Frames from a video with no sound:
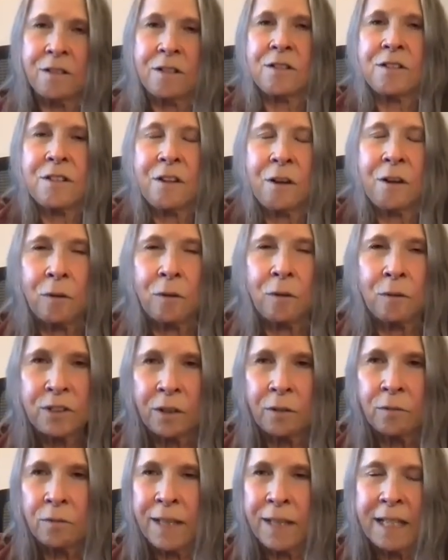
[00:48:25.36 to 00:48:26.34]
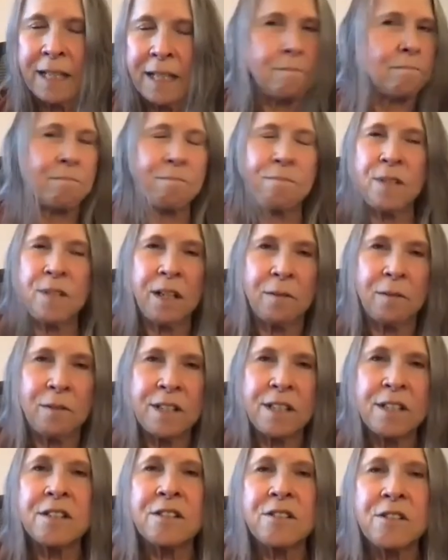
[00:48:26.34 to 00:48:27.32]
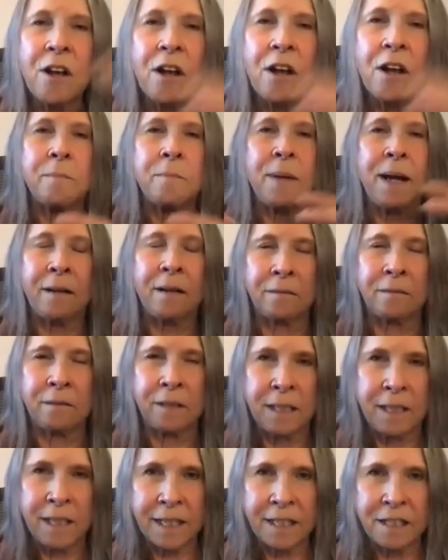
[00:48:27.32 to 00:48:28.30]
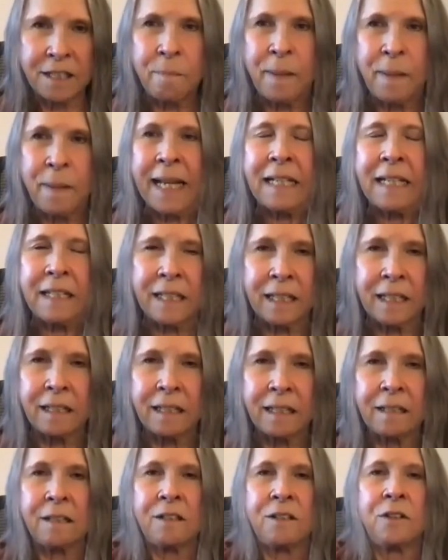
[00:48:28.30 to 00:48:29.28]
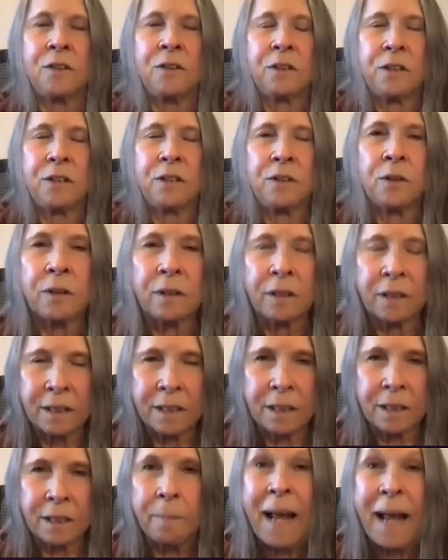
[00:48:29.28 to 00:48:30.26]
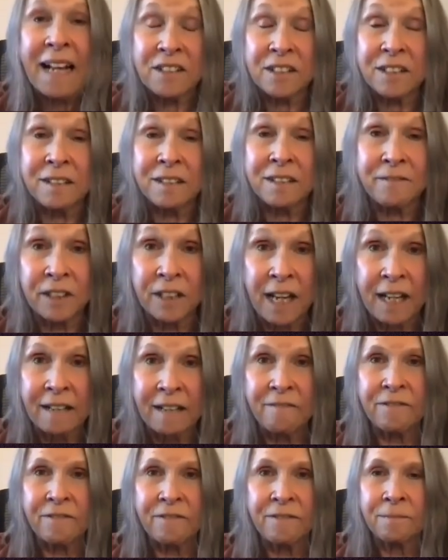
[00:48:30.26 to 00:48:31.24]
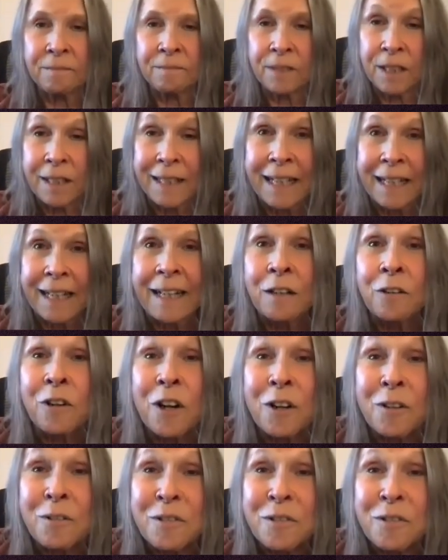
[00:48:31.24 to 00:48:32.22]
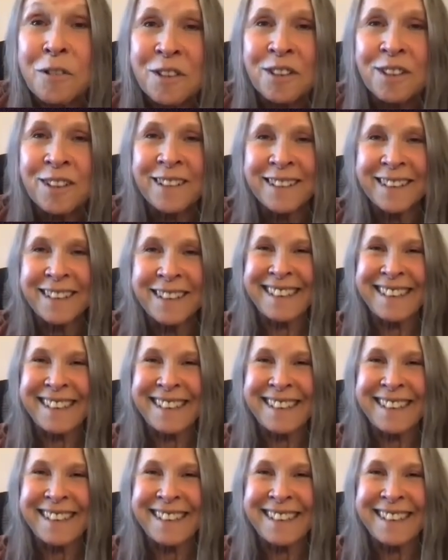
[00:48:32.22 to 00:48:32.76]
So, so then, you know, this is all about expanding y- your capacity for life. Eros.